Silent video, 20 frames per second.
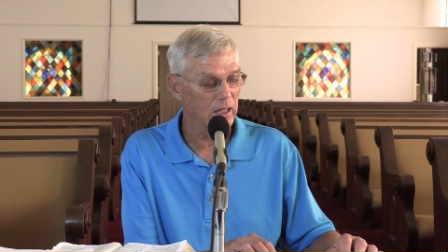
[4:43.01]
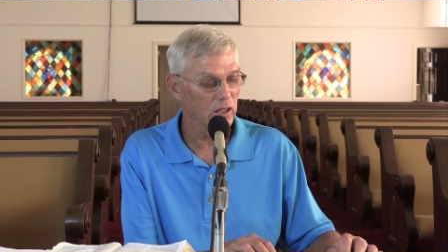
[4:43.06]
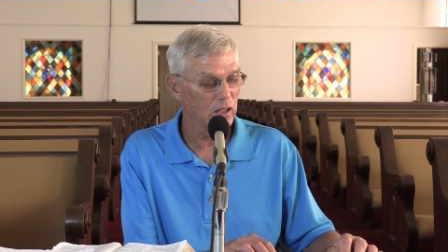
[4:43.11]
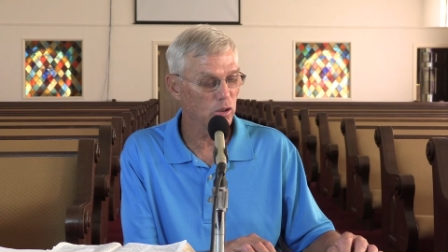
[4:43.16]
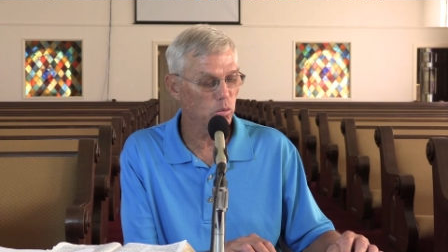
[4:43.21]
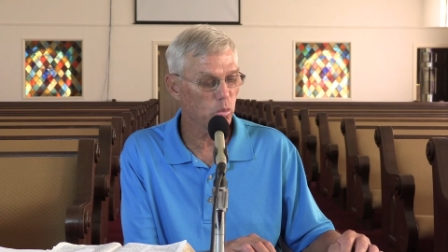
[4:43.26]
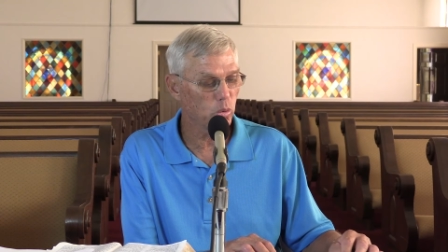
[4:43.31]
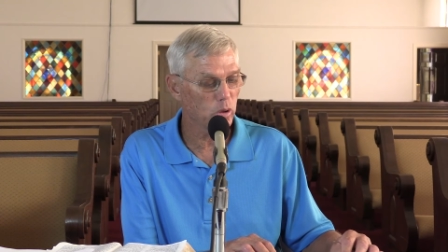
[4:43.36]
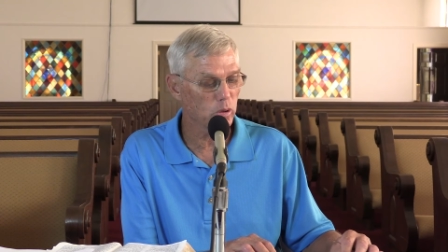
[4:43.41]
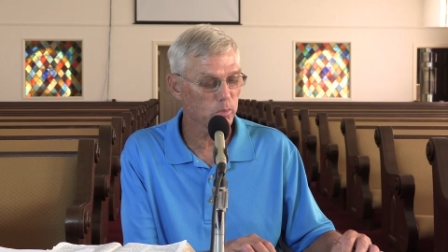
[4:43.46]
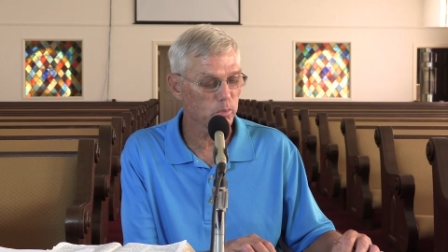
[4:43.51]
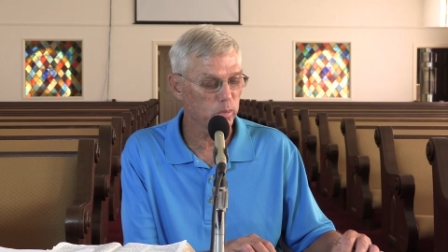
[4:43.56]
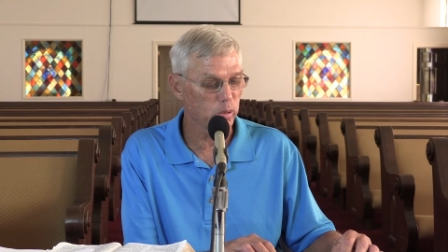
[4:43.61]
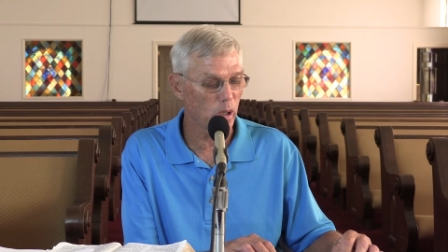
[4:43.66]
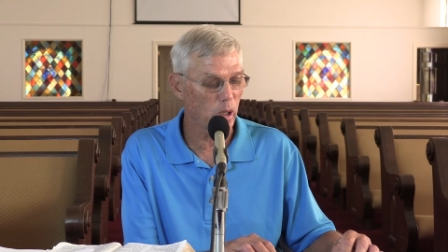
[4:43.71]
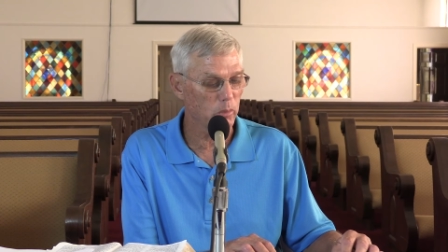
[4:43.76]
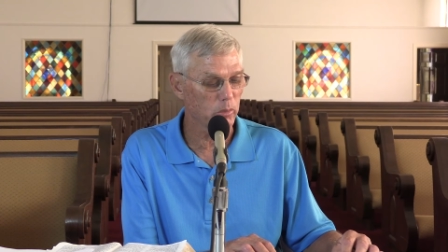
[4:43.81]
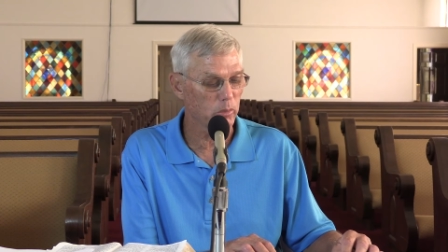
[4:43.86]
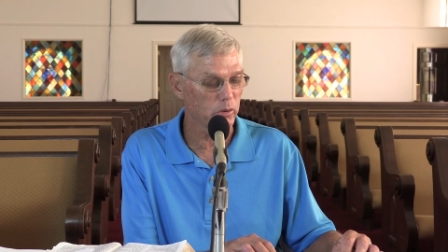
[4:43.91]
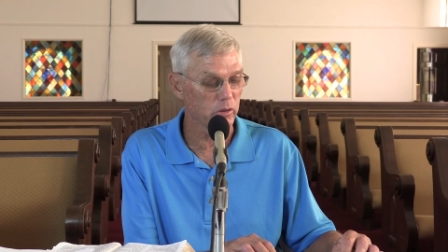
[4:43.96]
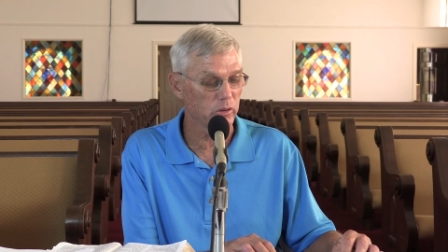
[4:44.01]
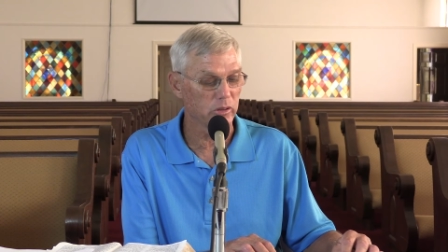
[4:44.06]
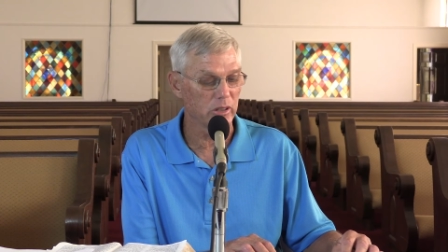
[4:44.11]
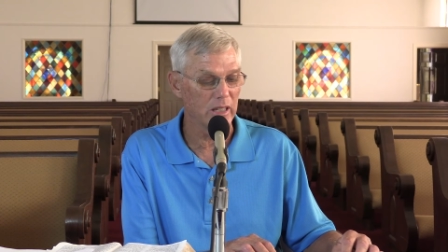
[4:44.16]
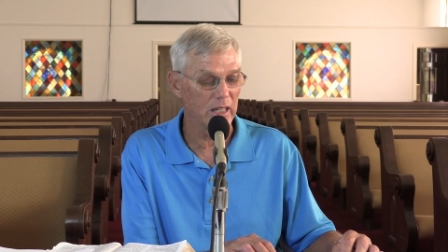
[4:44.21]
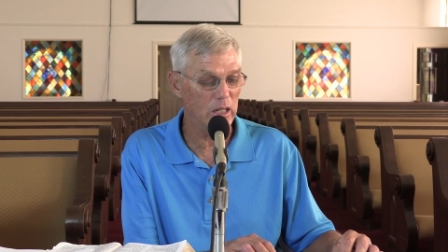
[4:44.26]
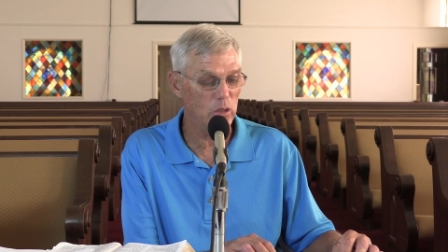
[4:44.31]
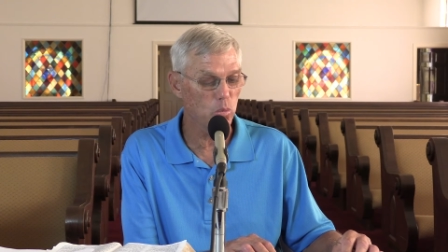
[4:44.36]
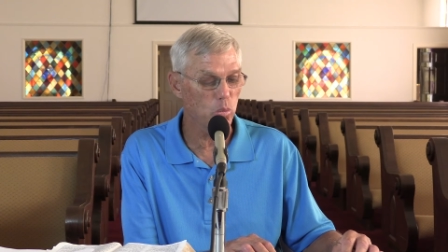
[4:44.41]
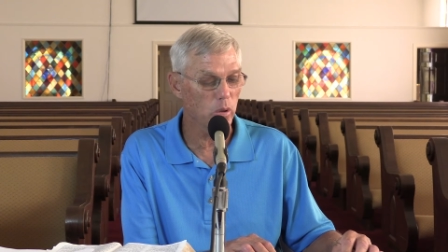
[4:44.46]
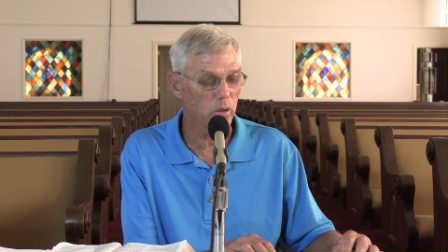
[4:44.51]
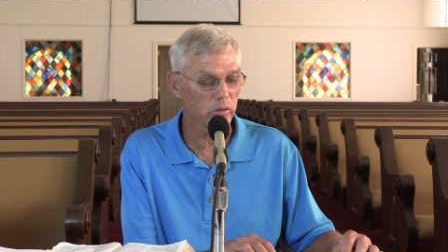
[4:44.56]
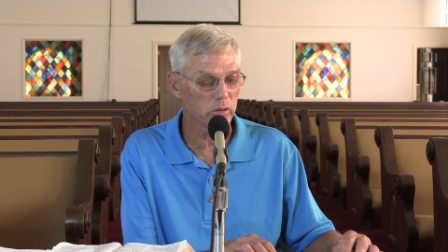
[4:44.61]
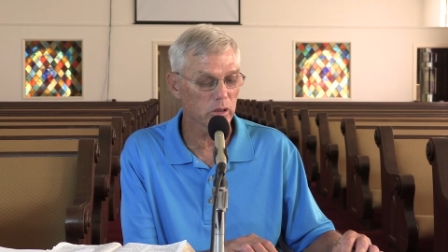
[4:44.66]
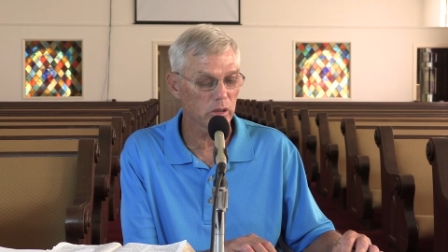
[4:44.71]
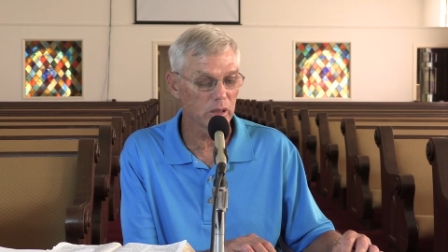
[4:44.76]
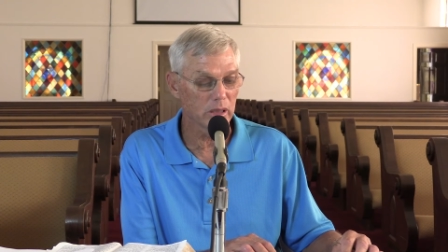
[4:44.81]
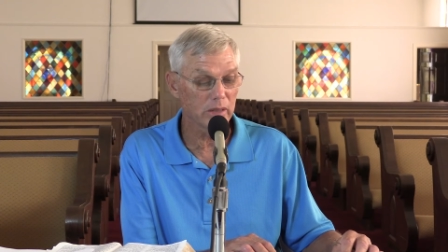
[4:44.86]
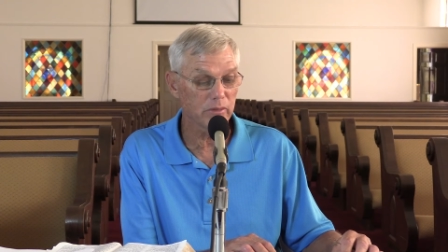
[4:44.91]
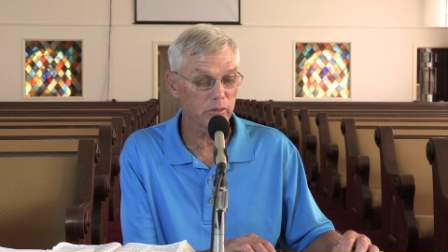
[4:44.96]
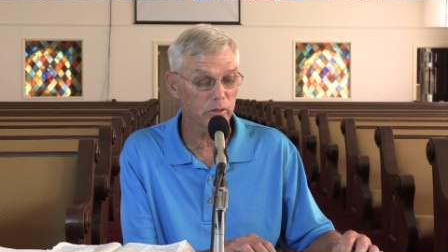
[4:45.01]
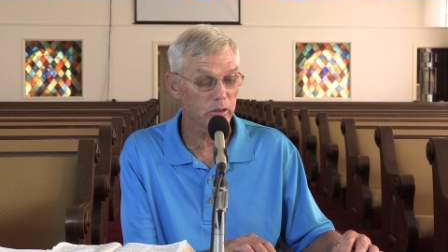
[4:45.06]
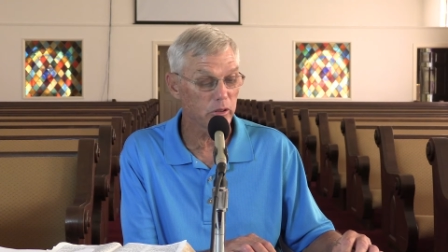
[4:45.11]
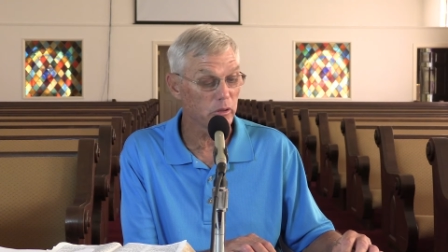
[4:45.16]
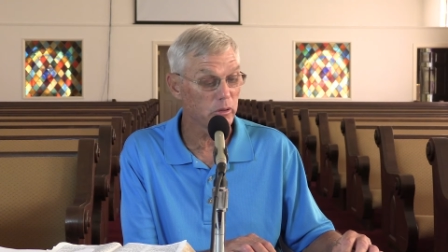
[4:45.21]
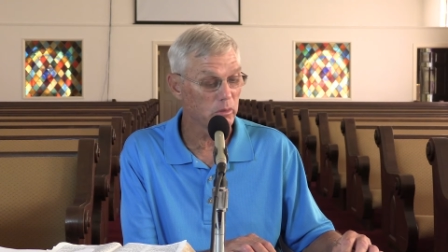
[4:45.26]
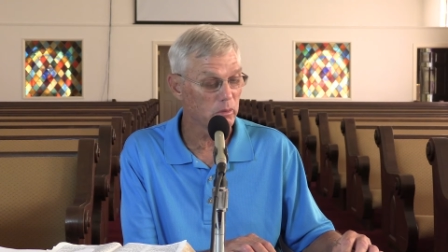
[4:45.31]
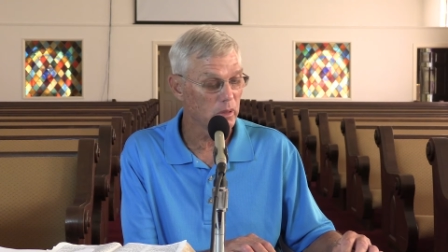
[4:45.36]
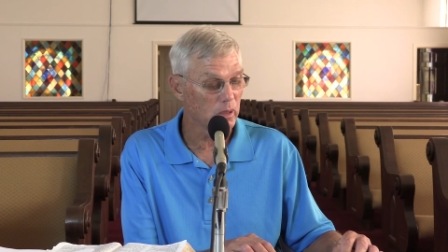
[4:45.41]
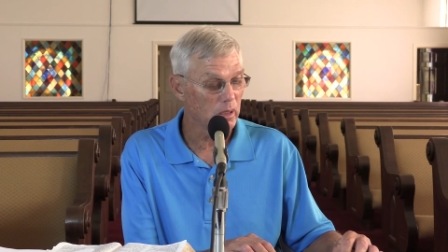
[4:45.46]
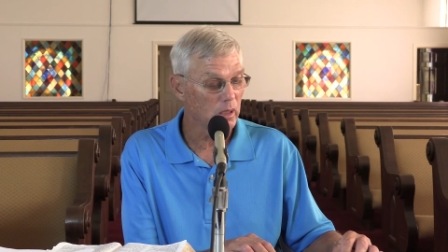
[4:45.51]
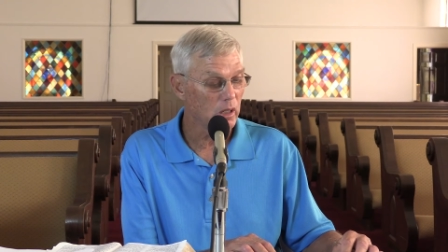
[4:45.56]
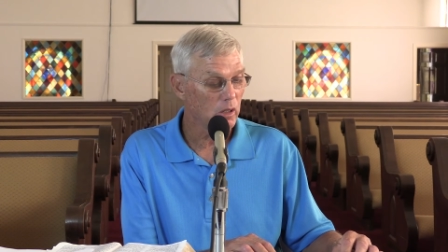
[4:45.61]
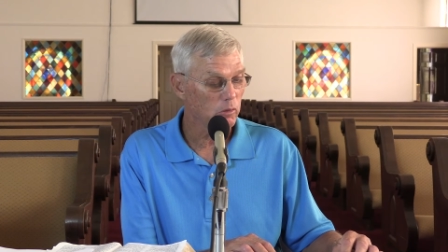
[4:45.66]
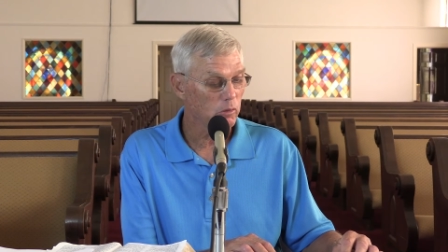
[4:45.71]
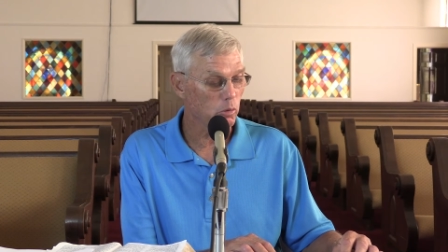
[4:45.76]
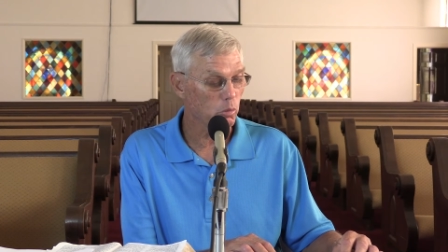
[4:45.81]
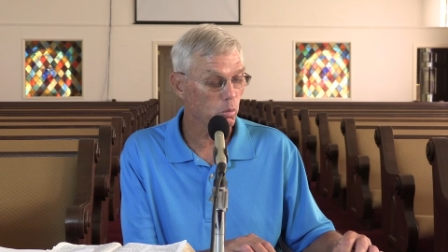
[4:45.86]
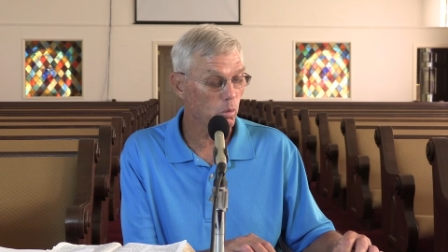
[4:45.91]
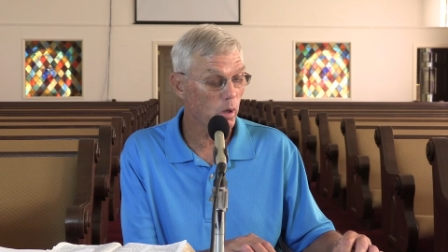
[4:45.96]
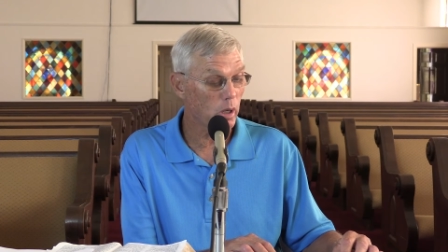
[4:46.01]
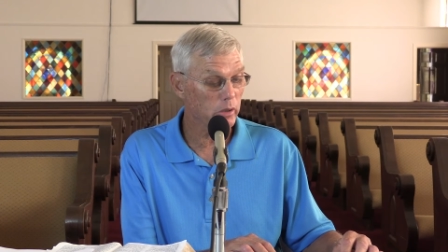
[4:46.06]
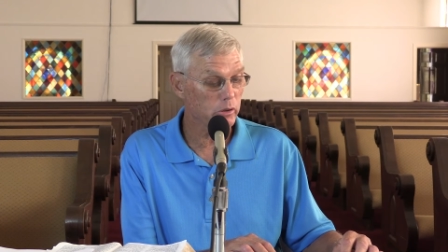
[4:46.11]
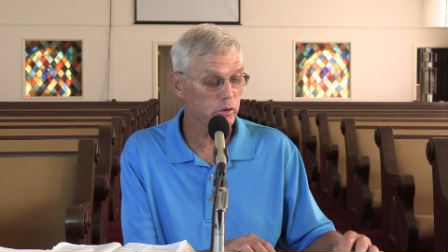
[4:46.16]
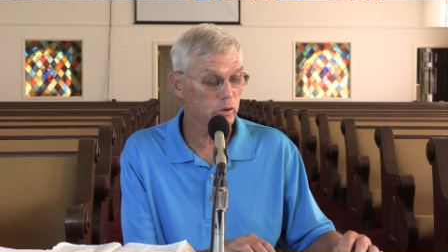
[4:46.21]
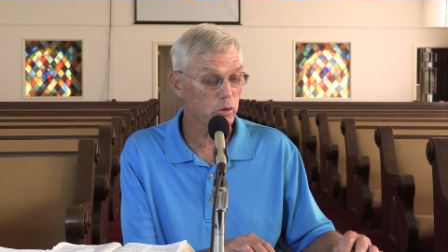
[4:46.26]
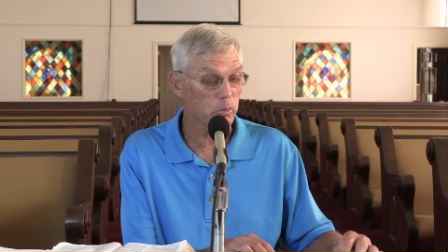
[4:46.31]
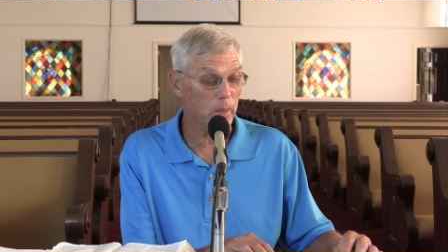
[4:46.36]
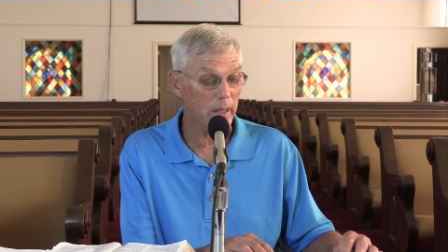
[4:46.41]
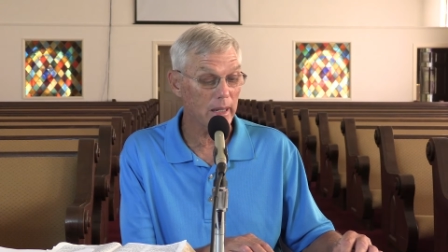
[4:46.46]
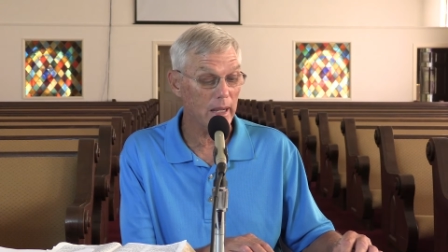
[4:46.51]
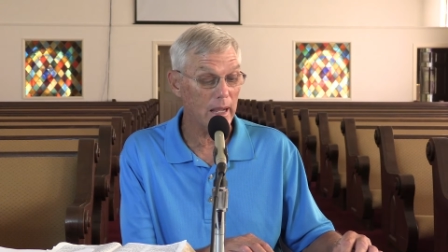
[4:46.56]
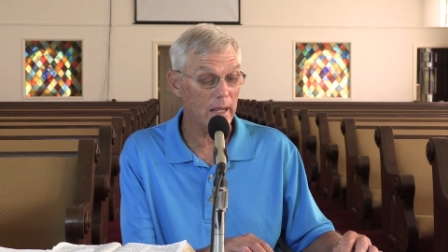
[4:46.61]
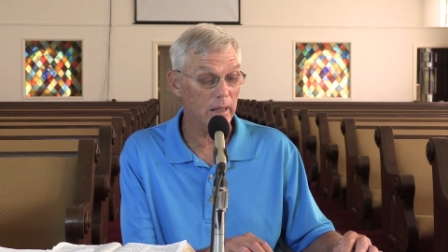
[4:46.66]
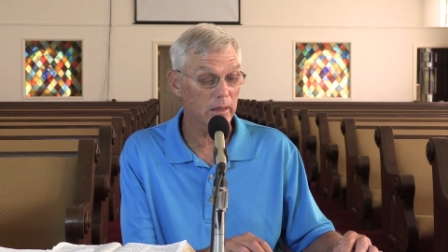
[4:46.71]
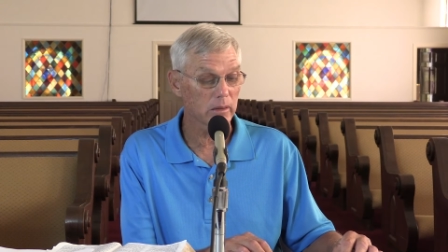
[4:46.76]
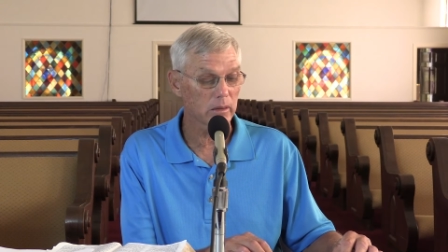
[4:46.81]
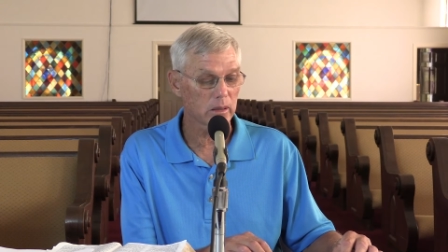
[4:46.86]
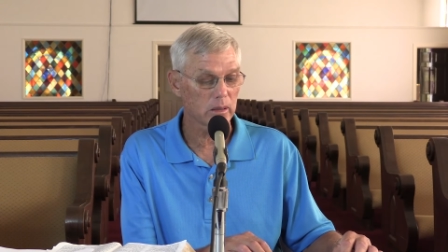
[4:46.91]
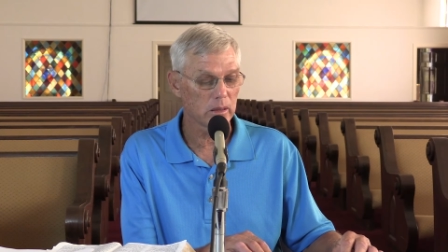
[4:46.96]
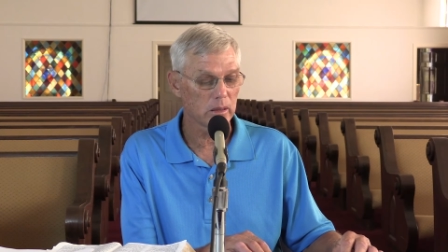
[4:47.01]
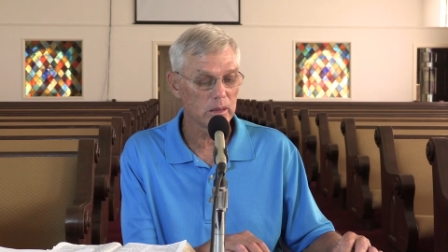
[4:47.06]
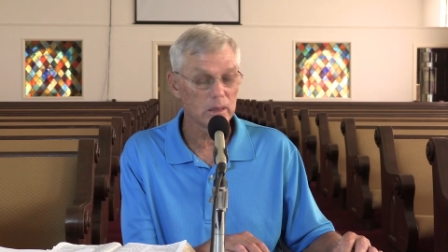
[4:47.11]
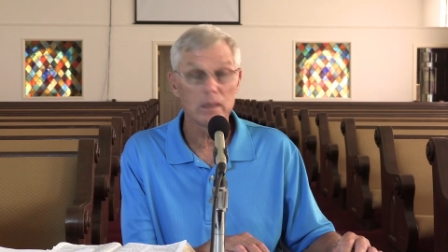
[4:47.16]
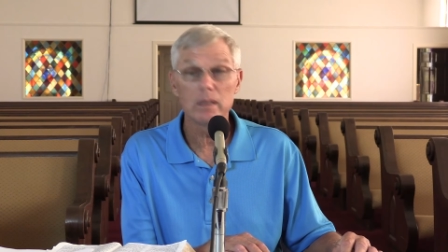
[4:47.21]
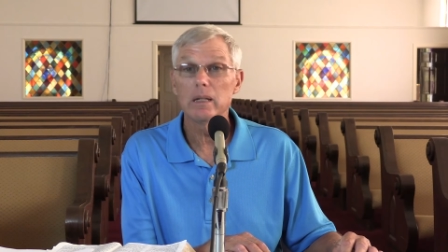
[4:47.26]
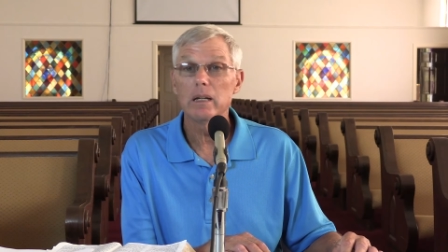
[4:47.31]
His word promises He will deliver you from what you may ask.